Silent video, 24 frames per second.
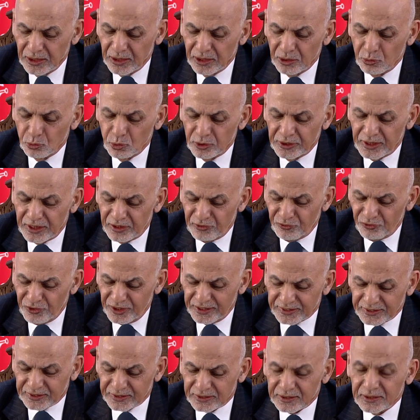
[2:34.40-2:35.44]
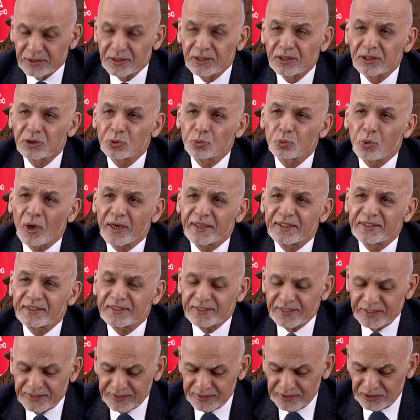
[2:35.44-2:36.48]
would invest
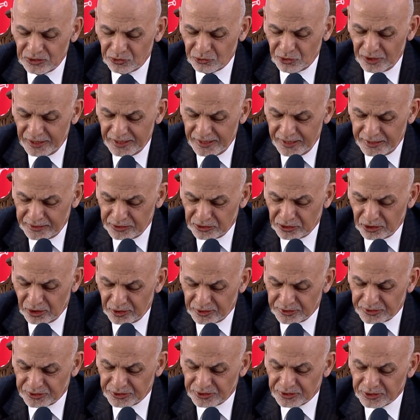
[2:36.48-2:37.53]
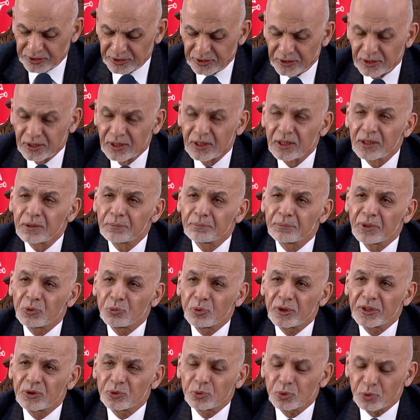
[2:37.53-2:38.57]
$26 trillion
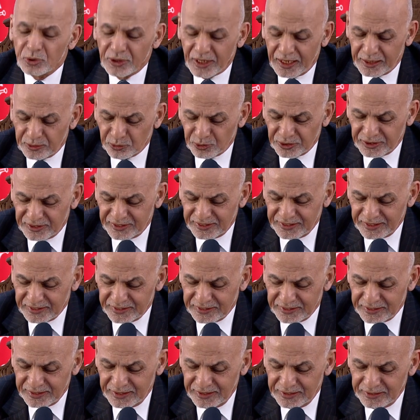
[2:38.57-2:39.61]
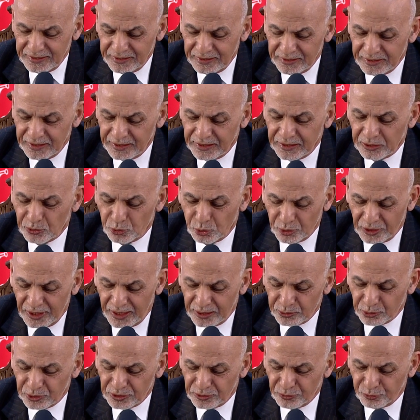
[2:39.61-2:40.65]
between 2016 and
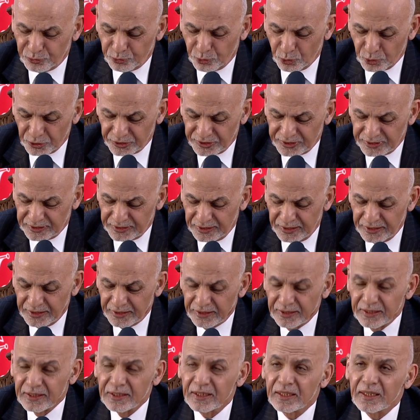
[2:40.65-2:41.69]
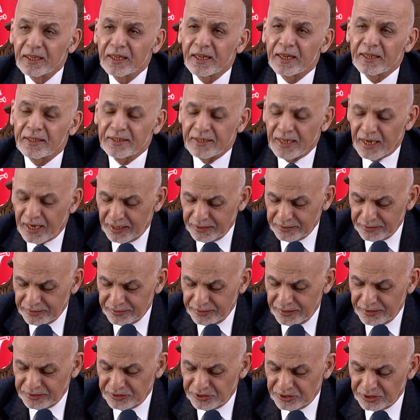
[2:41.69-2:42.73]
2040, and the other
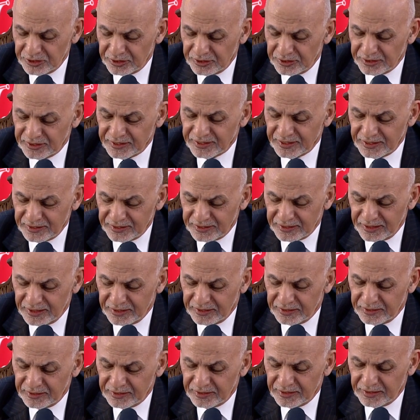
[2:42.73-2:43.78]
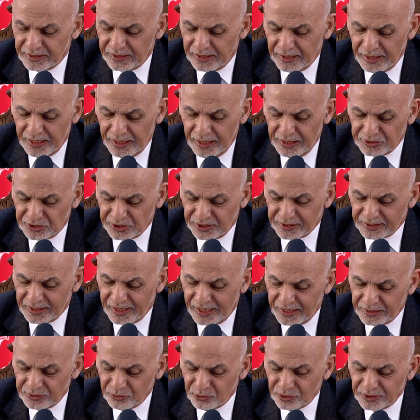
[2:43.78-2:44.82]
16 Asian
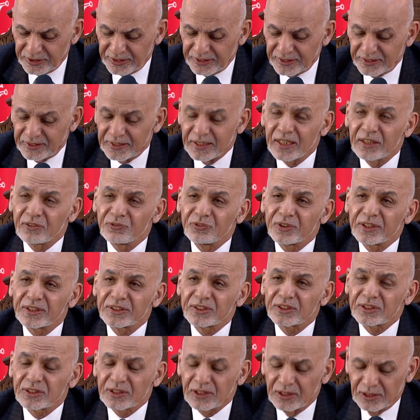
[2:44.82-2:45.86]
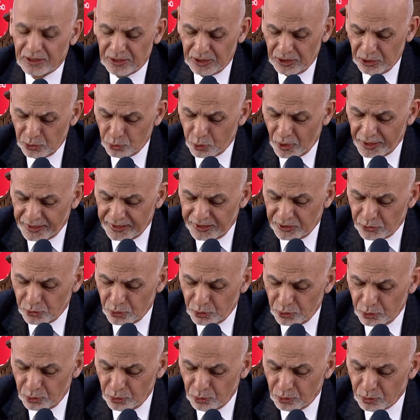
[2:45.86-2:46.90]
countries invest
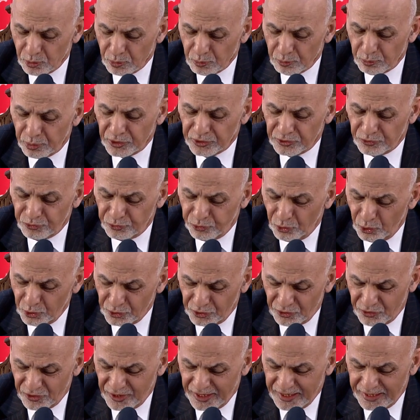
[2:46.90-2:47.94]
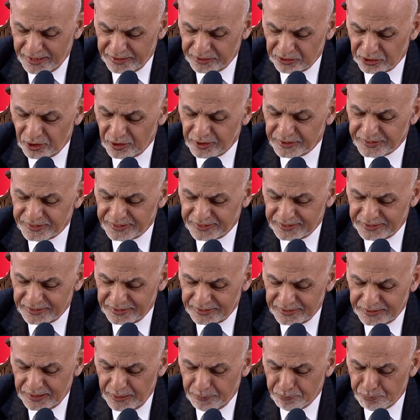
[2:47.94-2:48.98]
$22.4 trillion in the
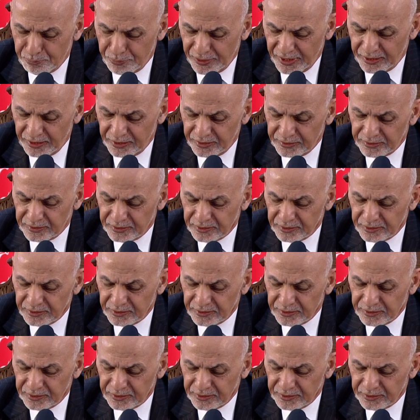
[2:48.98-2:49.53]
same period.